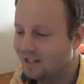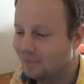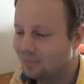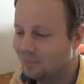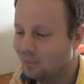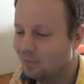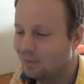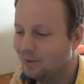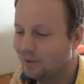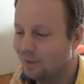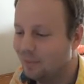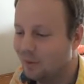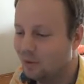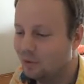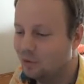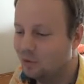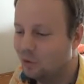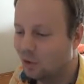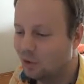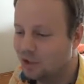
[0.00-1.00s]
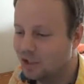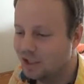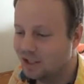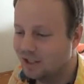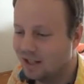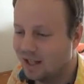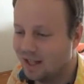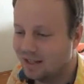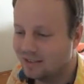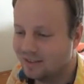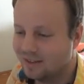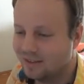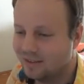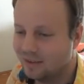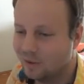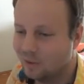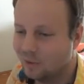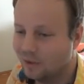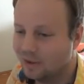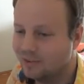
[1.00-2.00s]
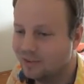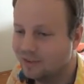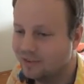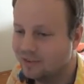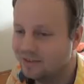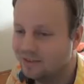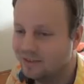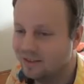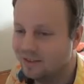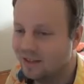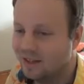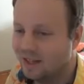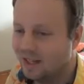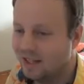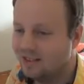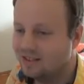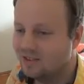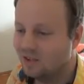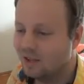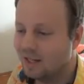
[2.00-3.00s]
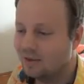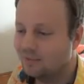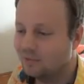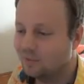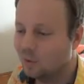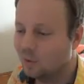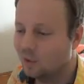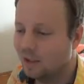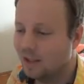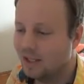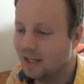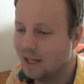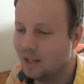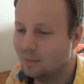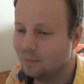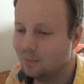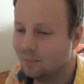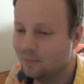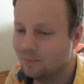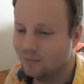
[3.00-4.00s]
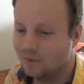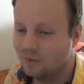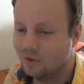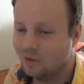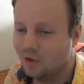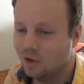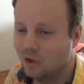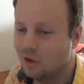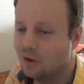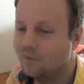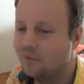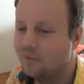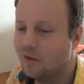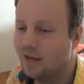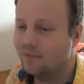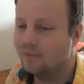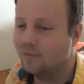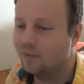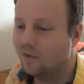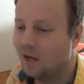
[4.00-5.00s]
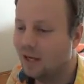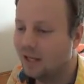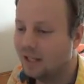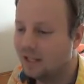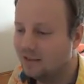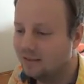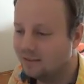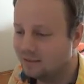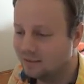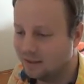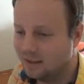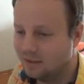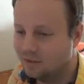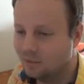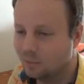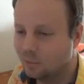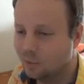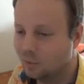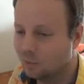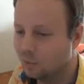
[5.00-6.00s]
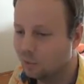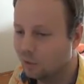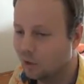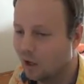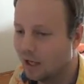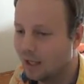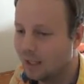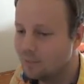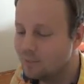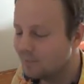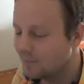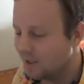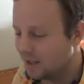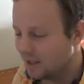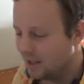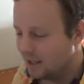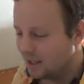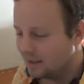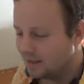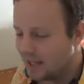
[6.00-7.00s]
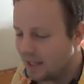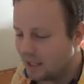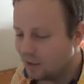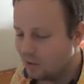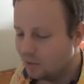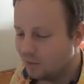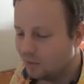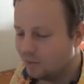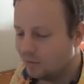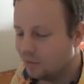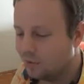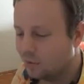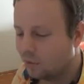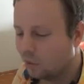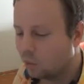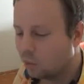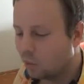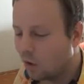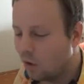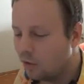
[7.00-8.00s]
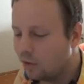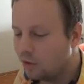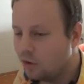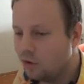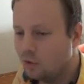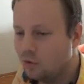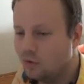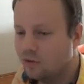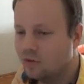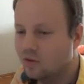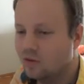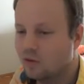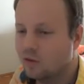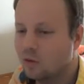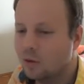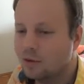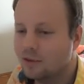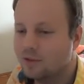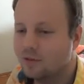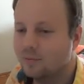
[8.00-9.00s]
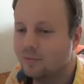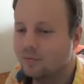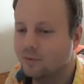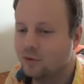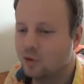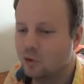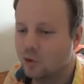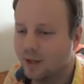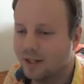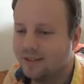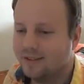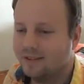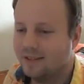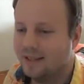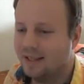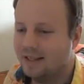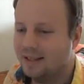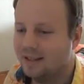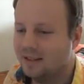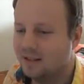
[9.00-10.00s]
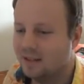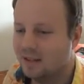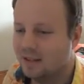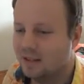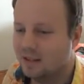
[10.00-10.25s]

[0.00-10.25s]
the most dodgy class that there is. He's not up for a fair fight. He's a brutal guy. Now, the rogue uses lots of tricks and